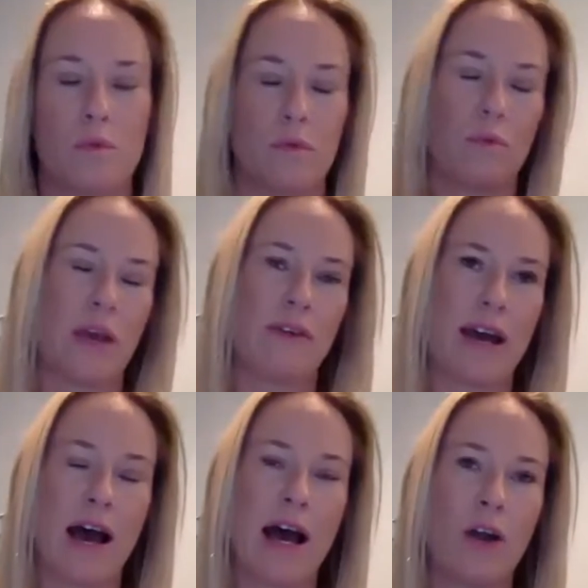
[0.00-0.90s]
We have
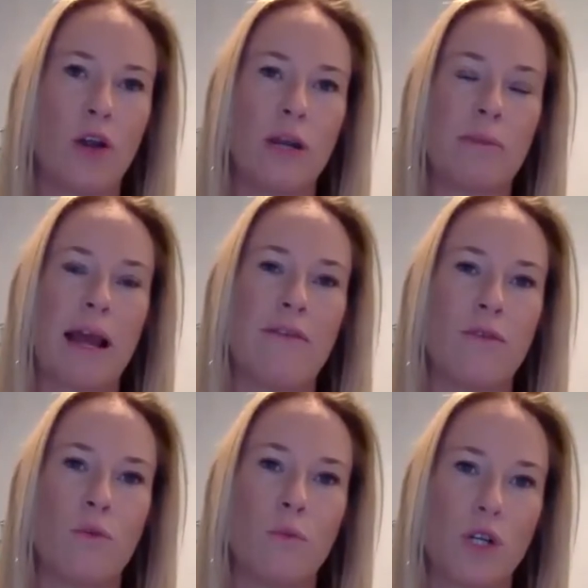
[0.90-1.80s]
our learning
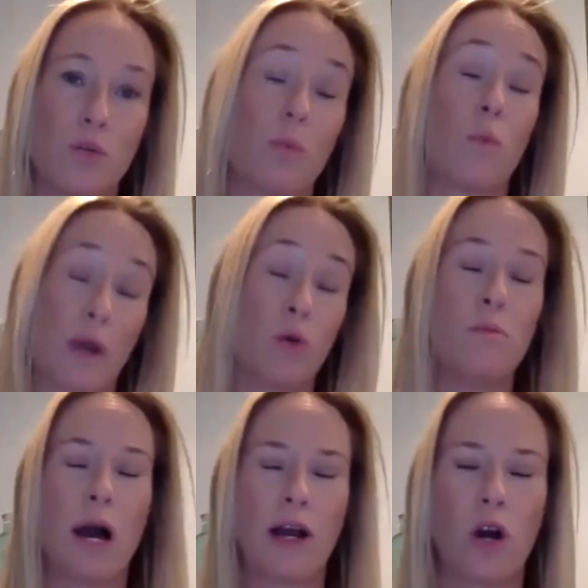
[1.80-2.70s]
platform, which we call
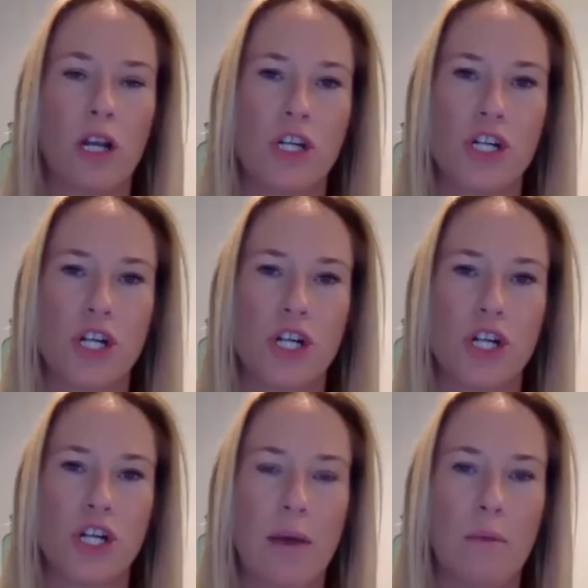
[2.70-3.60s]
My College.
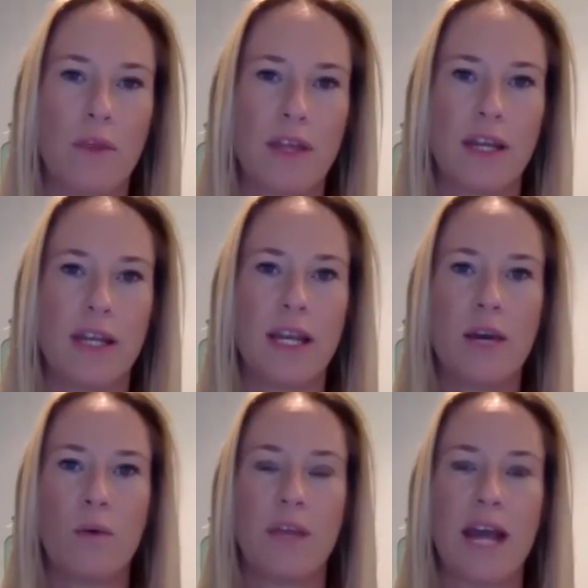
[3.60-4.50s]
Within
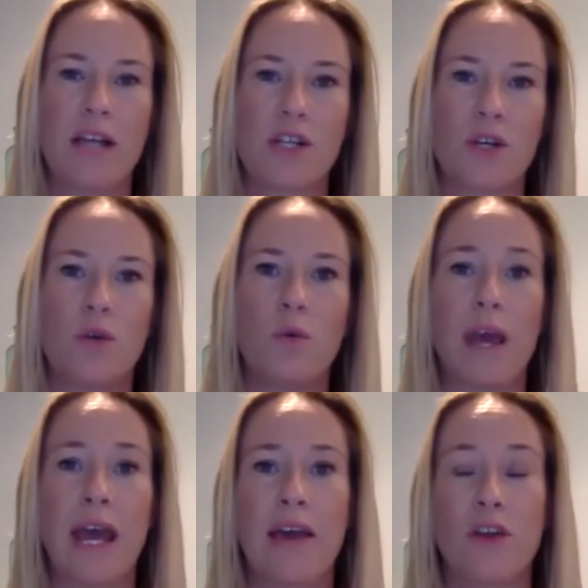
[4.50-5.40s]
our school,
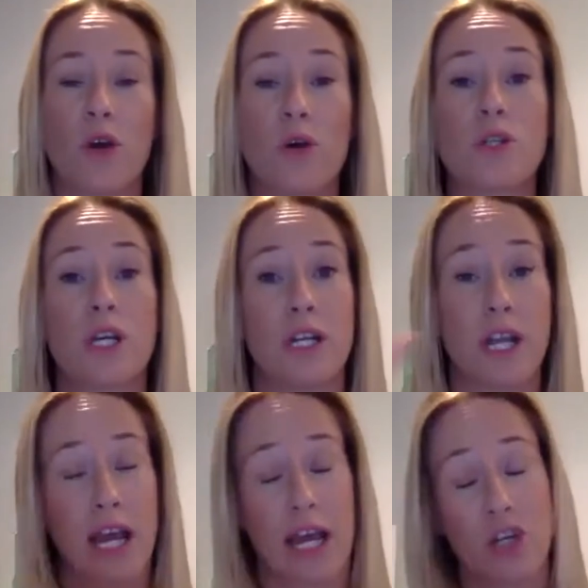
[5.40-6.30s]
where the girls can
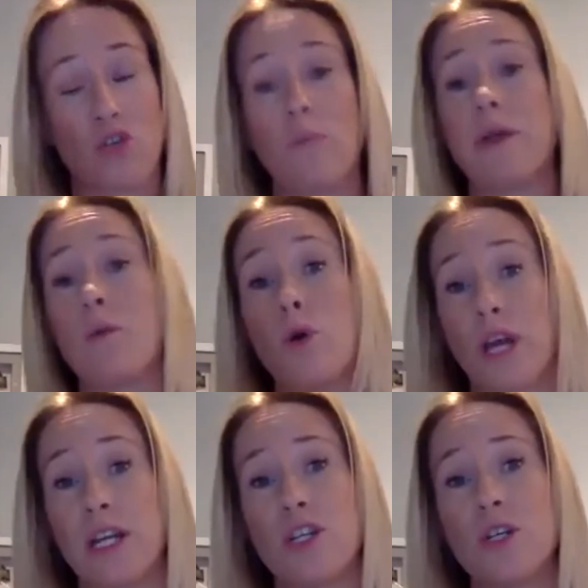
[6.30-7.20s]
drop their work
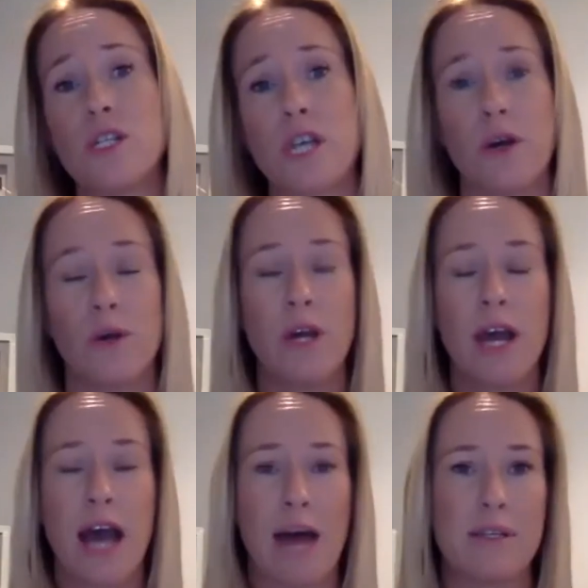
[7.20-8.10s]
into, so
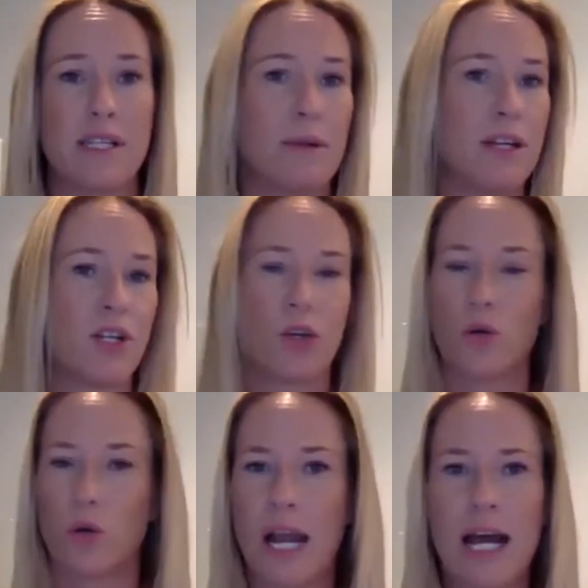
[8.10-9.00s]
similar to
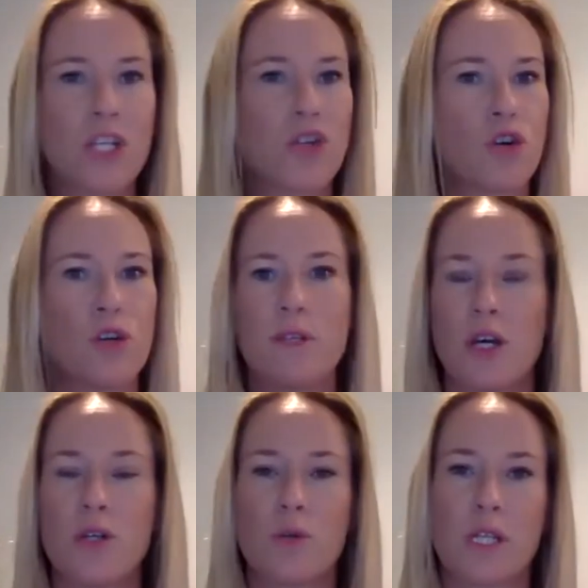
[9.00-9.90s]
Google Classrooms,
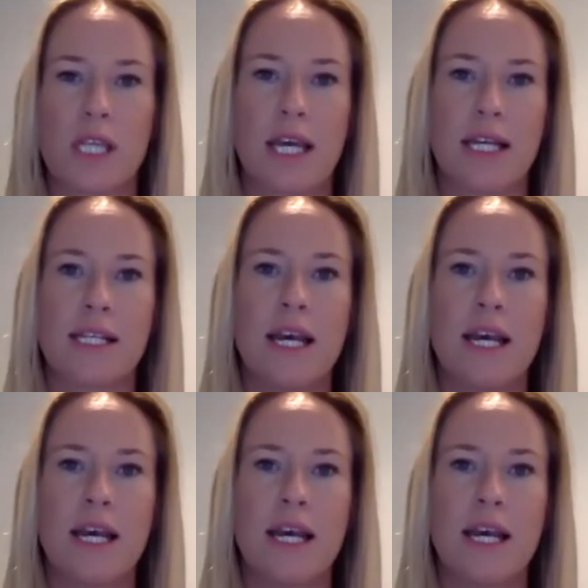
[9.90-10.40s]
those sorts of things.